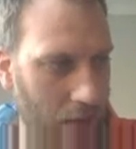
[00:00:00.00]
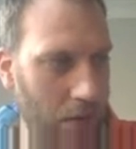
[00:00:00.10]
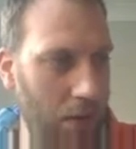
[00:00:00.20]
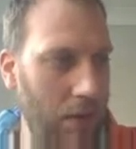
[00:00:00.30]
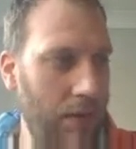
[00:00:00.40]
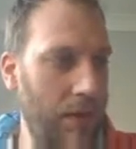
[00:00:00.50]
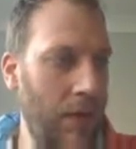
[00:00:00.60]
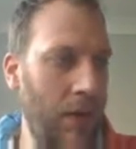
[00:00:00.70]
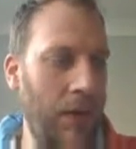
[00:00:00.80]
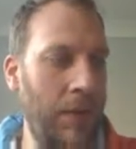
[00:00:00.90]
let's
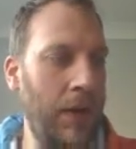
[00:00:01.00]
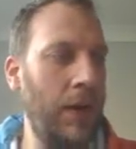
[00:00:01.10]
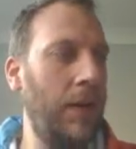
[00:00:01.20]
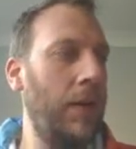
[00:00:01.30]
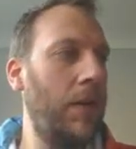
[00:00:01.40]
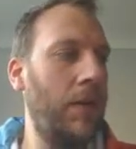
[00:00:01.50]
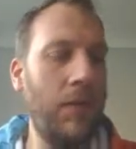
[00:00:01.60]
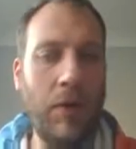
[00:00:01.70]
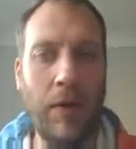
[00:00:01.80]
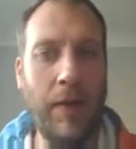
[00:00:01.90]
turn him down.
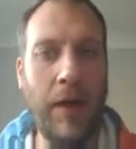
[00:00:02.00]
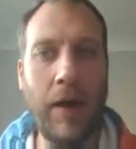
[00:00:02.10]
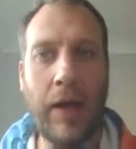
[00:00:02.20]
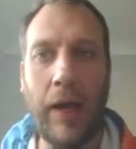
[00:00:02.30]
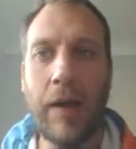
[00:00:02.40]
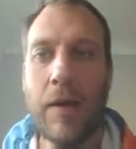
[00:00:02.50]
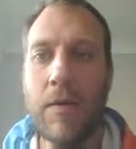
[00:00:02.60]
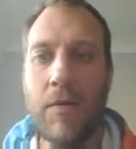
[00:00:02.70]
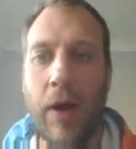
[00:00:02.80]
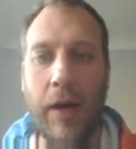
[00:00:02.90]
Right there. Okay,
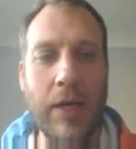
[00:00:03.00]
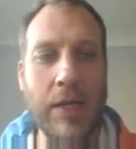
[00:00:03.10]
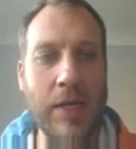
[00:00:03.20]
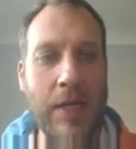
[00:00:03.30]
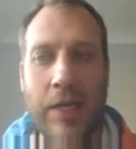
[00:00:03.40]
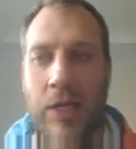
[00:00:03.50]
right, guys. Let's get this